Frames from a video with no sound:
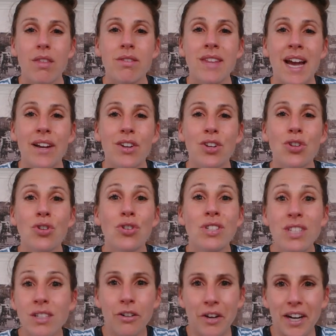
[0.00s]
that you
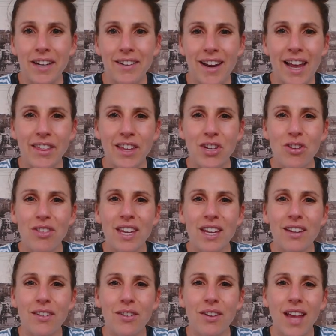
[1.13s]
disagree and that you
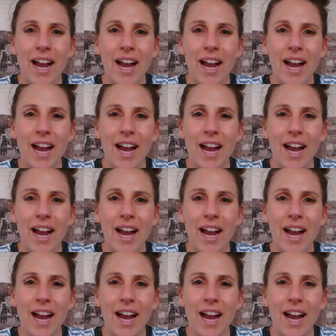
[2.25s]
think